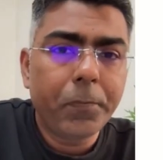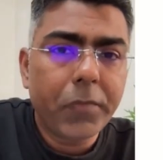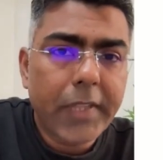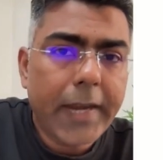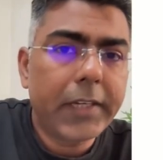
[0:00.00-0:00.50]

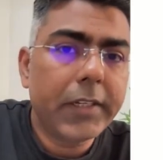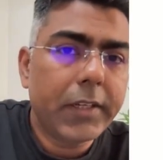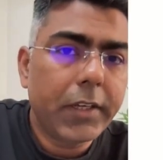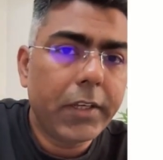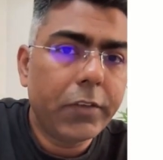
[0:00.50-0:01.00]
That
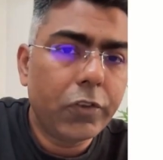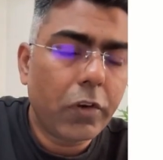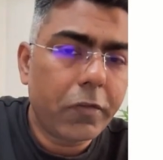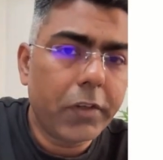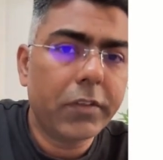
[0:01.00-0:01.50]
is your
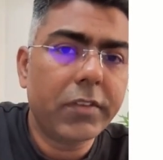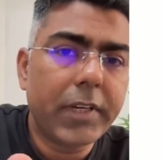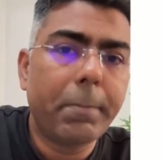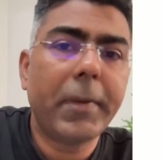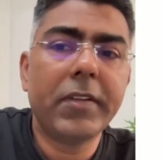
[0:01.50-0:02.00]
first
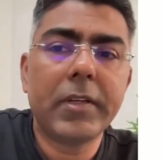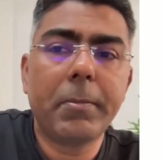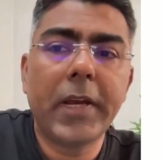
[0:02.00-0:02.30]
step-by-step